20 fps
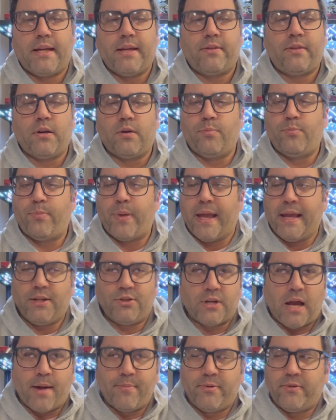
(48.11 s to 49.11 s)
The paint
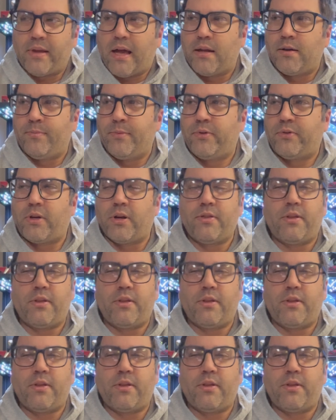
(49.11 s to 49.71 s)
job is on them is good.